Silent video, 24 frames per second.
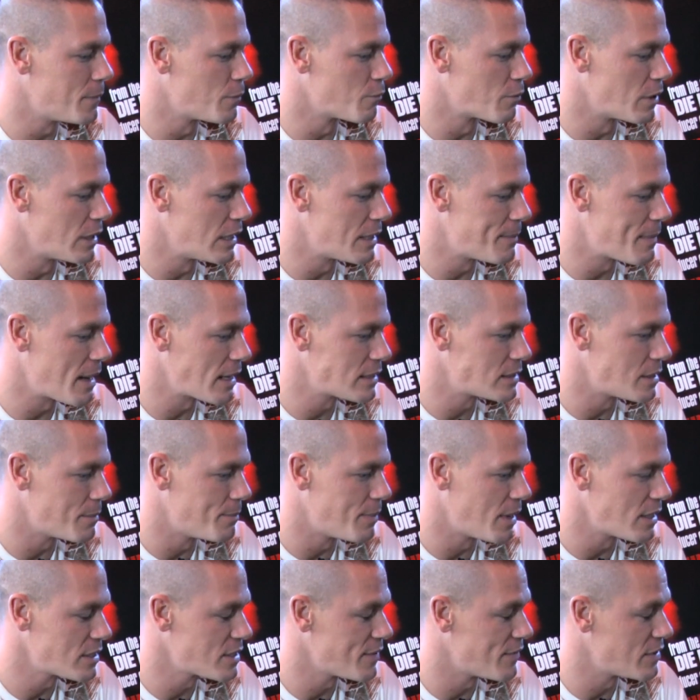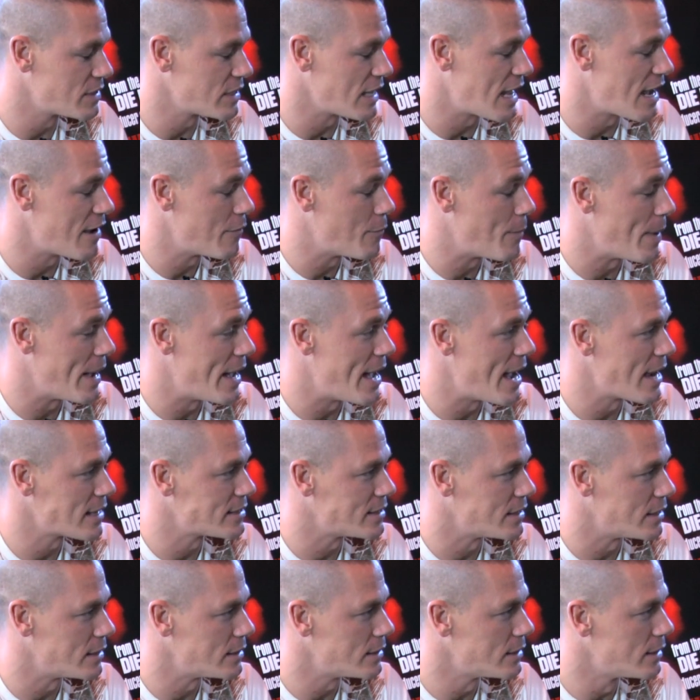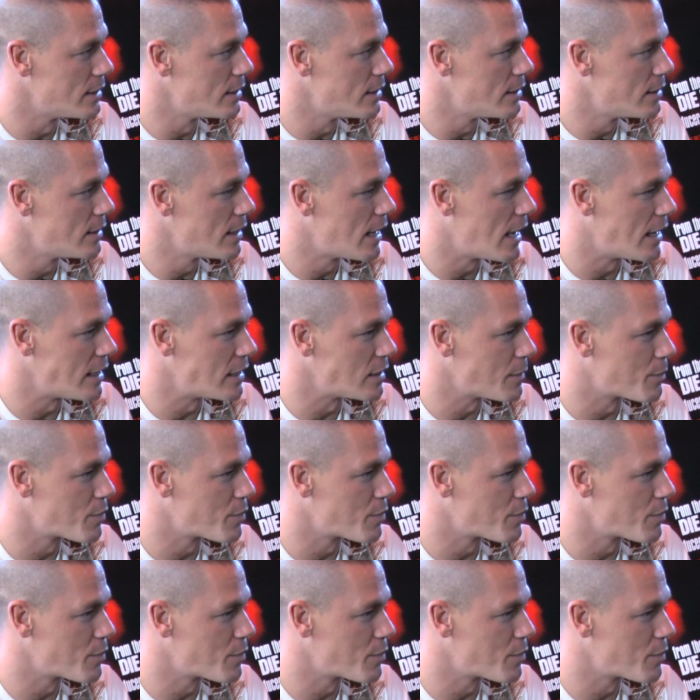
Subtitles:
Really makes the bust of his life by accident, and in the